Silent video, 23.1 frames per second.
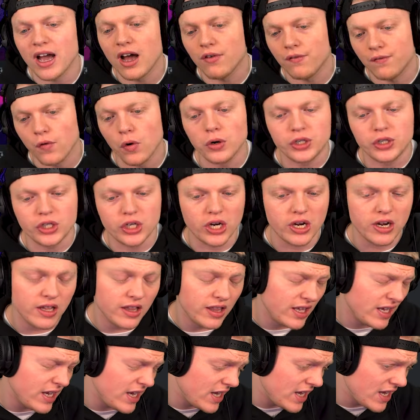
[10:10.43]

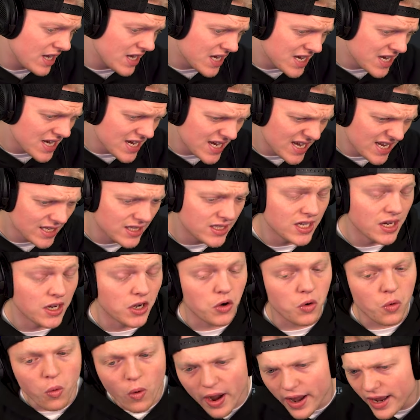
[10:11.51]
Unfortunately, it's a
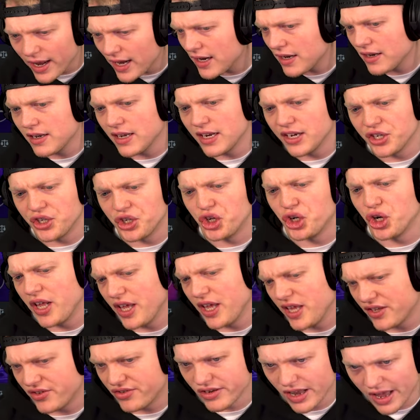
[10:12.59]
quite a
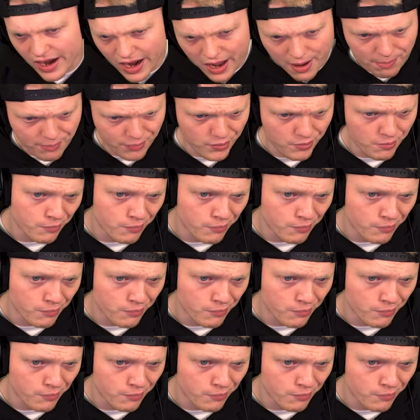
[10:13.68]
shitty setup,